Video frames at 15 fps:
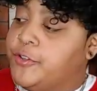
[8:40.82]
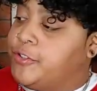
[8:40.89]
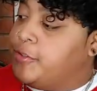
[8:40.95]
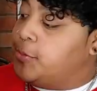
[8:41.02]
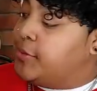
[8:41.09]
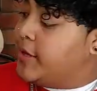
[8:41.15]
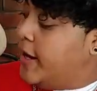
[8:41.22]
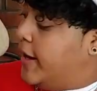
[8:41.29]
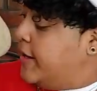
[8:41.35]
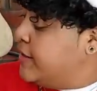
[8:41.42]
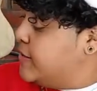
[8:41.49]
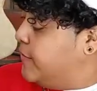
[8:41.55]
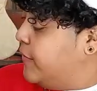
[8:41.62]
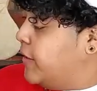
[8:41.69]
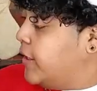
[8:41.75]

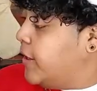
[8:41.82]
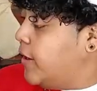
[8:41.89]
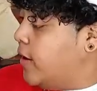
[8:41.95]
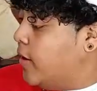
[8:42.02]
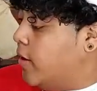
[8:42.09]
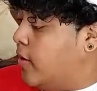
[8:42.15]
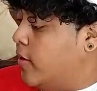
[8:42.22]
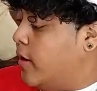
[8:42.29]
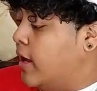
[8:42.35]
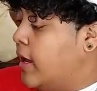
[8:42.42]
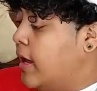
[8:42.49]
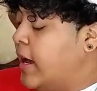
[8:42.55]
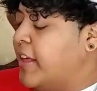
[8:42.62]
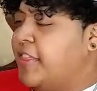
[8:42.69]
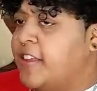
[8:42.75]
today's video,
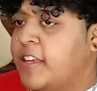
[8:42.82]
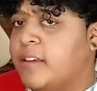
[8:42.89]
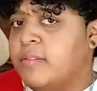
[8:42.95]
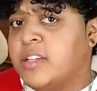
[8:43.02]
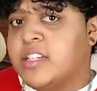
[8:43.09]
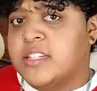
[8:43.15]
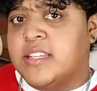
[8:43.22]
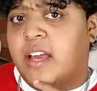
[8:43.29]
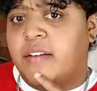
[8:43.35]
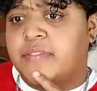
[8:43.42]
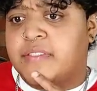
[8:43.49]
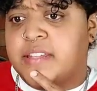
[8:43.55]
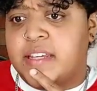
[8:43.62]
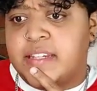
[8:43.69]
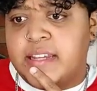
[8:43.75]
I think we just have
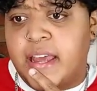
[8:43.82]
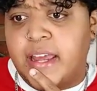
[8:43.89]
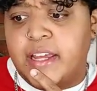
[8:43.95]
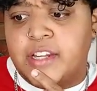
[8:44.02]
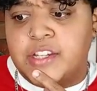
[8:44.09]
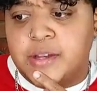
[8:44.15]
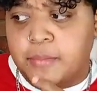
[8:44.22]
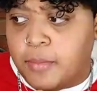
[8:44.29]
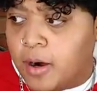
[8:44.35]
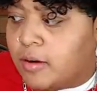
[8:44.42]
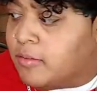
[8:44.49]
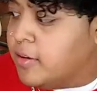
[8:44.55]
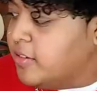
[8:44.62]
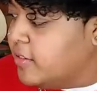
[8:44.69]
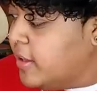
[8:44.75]
today and
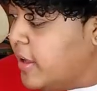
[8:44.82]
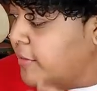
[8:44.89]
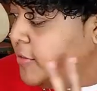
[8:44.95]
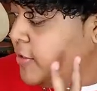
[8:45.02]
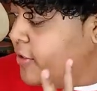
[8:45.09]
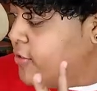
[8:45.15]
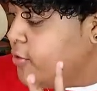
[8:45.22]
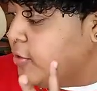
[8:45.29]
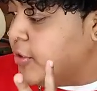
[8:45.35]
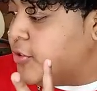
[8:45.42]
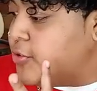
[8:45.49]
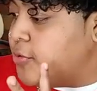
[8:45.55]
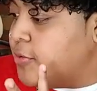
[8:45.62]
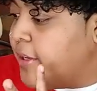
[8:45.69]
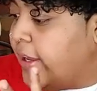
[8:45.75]
tomorrow left. So it's only
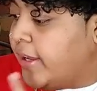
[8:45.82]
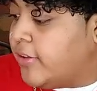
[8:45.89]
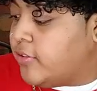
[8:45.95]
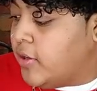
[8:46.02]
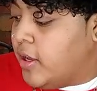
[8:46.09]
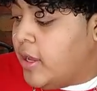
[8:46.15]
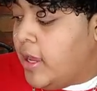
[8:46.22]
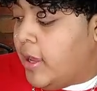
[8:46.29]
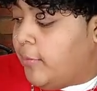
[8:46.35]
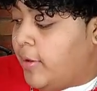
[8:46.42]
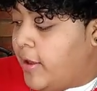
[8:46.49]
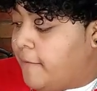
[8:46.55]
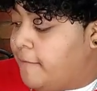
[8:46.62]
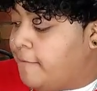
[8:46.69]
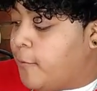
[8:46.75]
2 days and we
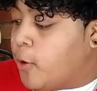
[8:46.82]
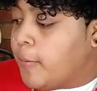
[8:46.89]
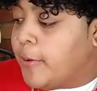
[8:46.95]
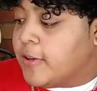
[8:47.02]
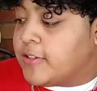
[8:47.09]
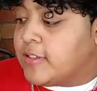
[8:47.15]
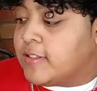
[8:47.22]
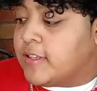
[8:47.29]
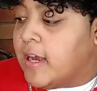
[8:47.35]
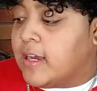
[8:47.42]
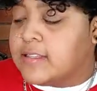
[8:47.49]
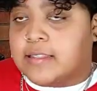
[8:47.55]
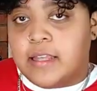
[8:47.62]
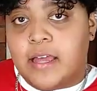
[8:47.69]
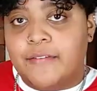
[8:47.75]
have four pairs of
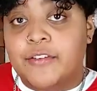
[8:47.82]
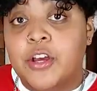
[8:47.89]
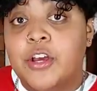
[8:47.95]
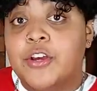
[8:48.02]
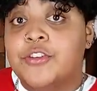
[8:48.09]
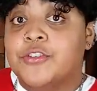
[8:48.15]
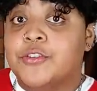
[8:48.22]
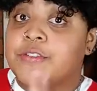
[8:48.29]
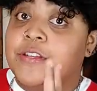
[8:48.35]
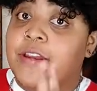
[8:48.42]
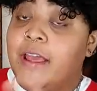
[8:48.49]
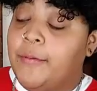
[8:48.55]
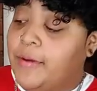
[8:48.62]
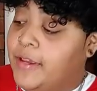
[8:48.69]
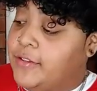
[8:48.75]
socks left. So
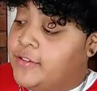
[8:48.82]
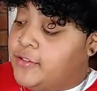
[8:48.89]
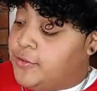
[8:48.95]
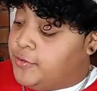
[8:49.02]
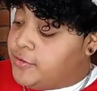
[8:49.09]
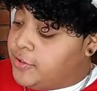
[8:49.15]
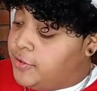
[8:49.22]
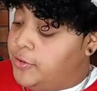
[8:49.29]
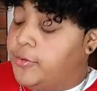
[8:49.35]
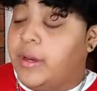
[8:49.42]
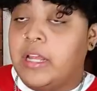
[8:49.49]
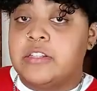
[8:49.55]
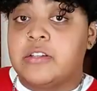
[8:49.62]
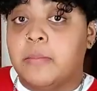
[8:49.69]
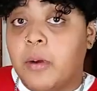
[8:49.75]
today we get to do two
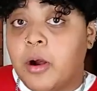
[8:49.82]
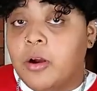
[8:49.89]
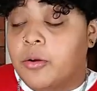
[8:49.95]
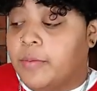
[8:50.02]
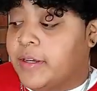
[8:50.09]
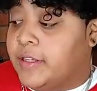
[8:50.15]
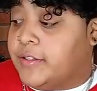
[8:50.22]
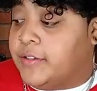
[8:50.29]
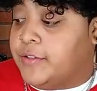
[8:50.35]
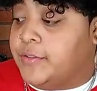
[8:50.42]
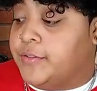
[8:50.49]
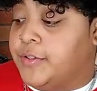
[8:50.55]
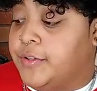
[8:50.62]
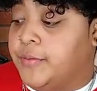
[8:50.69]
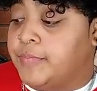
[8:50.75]
and tomorrow we get to do
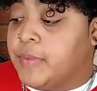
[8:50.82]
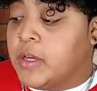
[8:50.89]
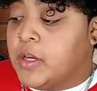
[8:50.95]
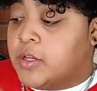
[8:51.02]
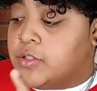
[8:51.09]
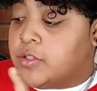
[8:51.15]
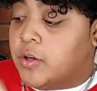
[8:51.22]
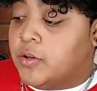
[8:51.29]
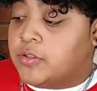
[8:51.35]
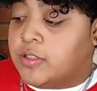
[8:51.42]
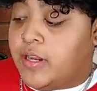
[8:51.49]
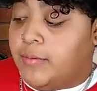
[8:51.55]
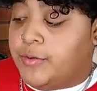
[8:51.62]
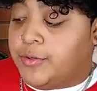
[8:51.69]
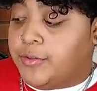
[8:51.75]
two. So
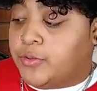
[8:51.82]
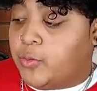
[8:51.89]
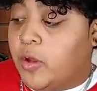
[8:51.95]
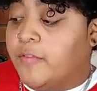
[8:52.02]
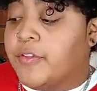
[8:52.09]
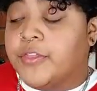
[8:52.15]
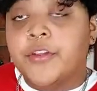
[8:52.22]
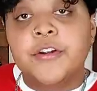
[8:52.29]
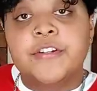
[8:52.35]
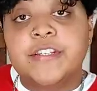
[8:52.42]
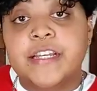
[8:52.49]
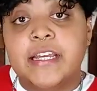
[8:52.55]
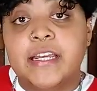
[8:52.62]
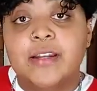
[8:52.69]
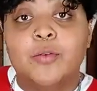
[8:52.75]
today we're doing 12 and
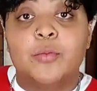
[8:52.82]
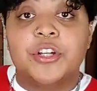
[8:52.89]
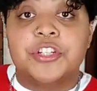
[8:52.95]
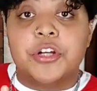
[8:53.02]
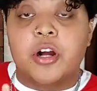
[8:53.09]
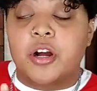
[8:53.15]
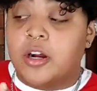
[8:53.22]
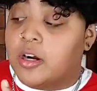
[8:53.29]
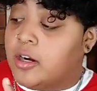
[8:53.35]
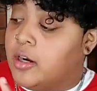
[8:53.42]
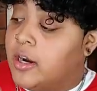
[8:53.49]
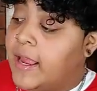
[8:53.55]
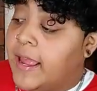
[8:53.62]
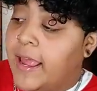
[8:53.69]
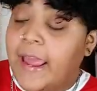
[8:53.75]
13, which are
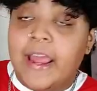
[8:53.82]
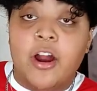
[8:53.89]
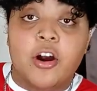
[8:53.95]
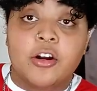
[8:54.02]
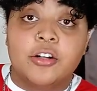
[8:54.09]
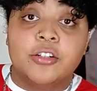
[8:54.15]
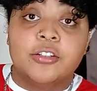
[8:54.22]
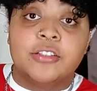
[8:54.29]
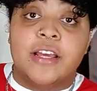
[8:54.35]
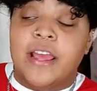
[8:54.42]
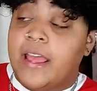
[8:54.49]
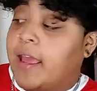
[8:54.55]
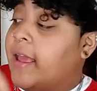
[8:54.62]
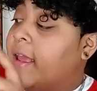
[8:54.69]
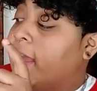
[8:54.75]
Hey Arnold
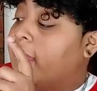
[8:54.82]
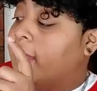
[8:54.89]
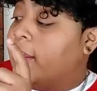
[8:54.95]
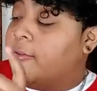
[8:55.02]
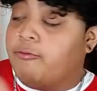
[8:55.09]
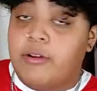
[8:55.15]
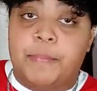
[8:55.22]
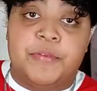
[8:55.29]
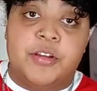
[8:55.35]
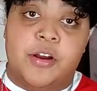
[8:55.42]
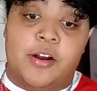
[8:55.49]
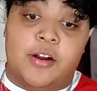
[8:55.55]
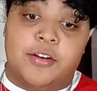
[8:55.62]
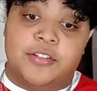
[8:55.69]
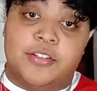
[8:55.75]
and
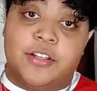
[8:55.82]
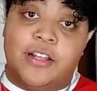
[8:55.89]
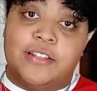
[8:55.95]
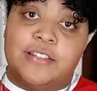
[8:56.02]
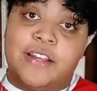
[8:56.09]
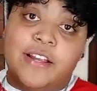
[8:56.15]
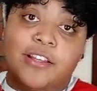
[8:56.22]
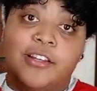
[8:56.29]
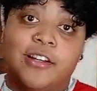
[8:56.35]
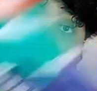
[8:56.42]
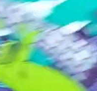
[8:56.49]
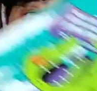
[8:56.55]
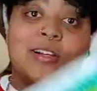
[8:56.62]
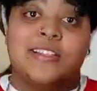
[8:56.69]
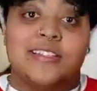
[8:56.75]
Reptar. So let's take a look
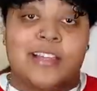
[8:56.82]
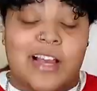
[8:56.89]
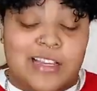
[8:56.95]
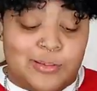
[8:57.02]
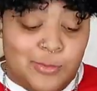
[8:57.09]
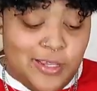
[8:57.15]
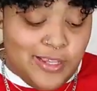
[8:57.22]
at what socks we